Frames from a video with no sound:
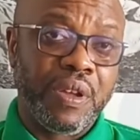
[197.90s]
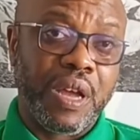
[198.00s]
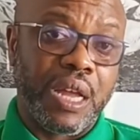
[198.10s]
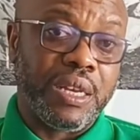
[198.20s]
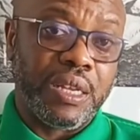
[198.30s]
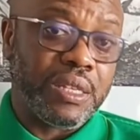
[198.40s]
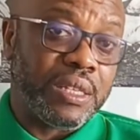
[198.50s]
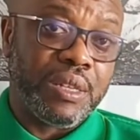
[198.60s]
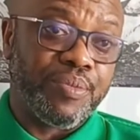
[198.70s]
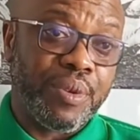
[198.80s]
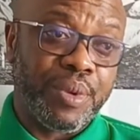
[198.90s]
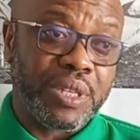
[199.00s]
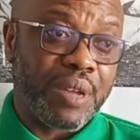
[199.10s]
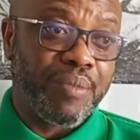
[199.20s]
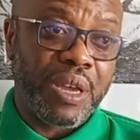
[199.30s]
And this is the
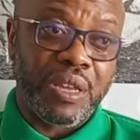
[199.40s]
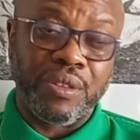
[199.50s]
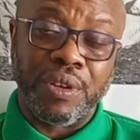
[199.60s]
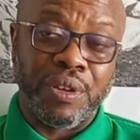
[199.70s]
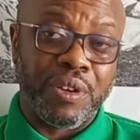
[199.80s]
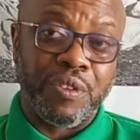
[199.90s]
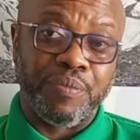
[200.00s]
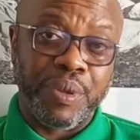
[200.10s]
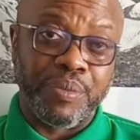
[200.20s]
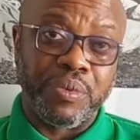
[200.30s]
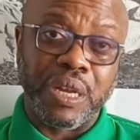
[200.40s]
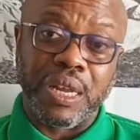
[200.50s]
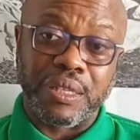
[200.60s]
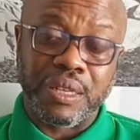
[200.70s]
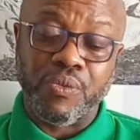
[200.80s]
promise I'm making to a lot of people,
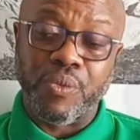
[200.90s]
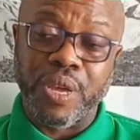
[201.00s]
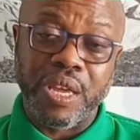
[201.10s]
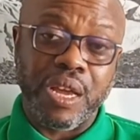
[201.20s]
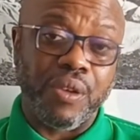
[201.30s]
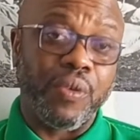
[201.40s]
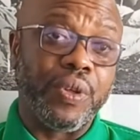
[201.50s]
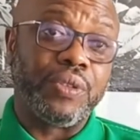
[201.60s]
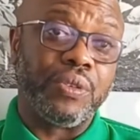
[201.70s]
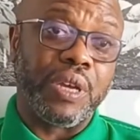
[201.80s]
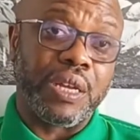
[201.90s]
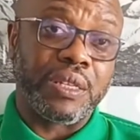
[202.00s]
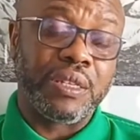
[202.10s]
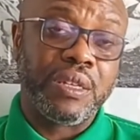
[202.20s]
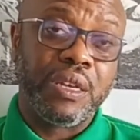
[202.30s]
that we are going to
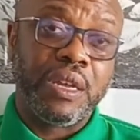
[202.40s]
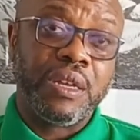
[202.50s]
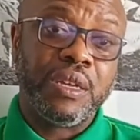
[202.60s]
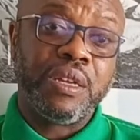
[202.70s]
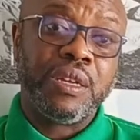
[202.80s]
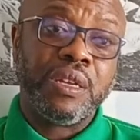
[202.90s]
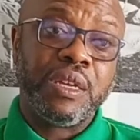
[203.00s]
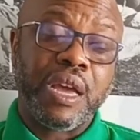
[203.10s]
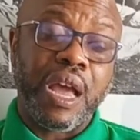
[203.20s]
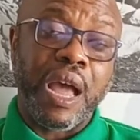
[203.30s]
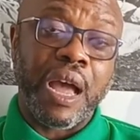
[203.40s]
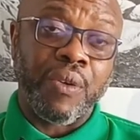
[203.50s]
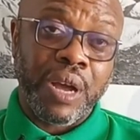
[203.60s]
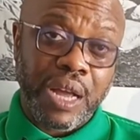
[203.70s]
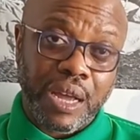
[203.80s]
get
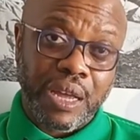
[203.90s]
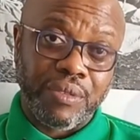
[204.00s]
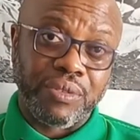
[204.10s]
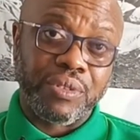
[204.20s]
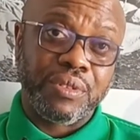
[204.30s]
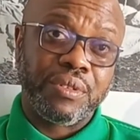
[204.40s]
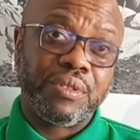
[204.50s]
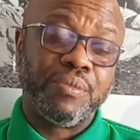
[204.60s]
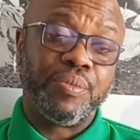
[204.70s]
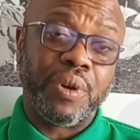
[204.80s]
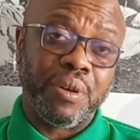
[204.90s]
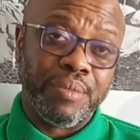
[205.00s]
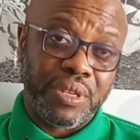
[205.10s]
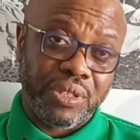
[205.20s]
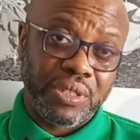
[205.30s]
our accounts
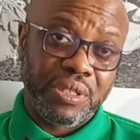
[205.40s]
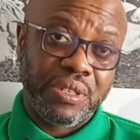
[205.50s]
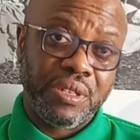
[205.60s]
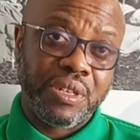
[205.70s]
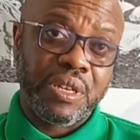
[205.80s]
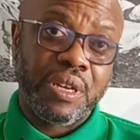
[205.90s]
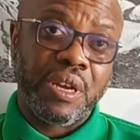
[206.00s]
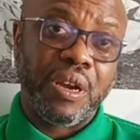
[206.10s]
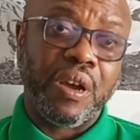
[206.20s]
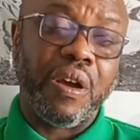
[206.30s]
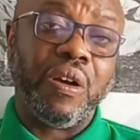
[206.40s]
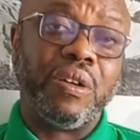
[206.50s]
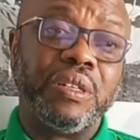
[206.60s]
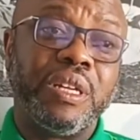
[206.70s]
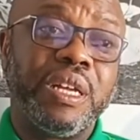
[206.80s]
published
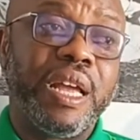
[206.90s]
on